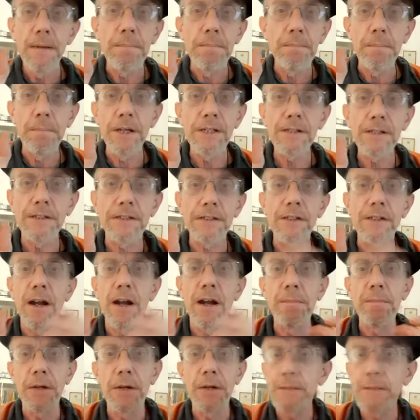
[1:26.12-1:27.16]
Most of the
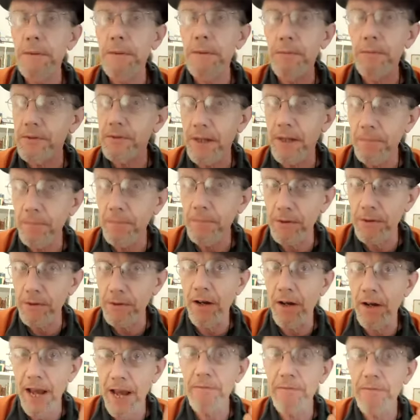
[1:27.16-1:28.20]
time, most people's thumbs are
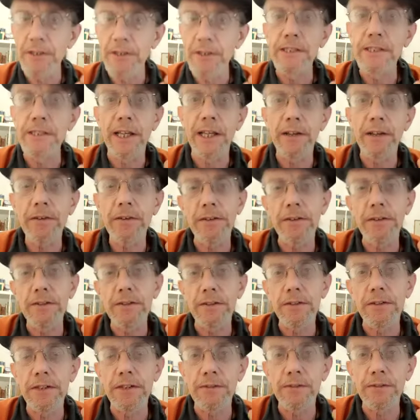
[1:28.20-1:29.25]
average length, and
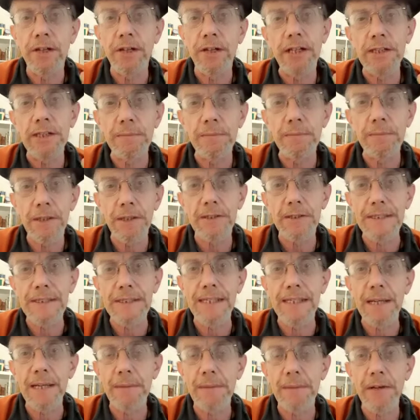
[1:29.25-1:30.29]
so there's not actually much to
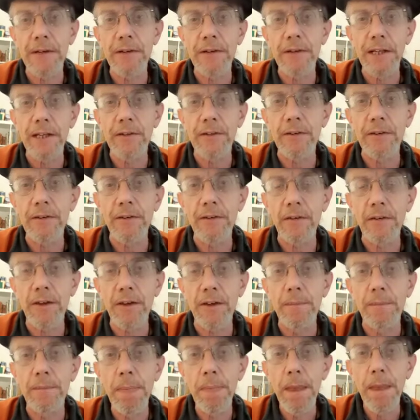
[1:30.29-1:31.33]
say about the length of the
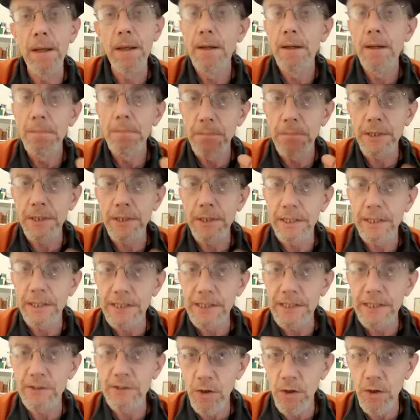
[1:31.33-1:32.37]
thumb. But it is
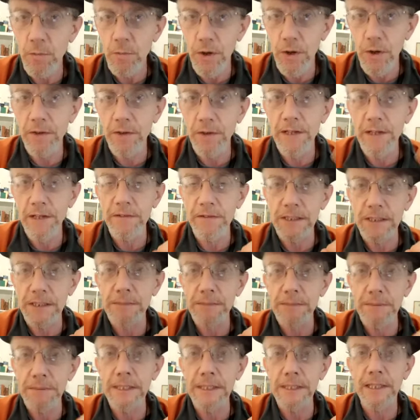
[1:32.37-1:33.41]
noteworthy if it is
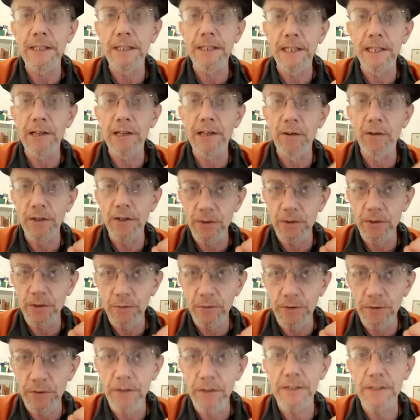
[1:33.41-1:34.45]
particularly long, and you'll
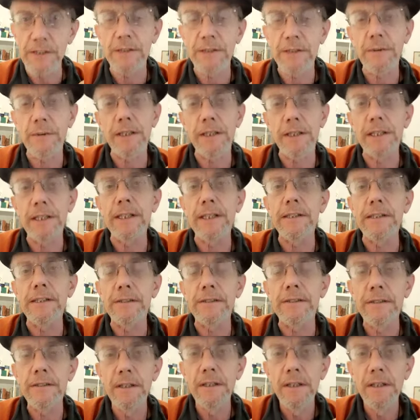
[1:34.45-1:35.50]
notice it when it is.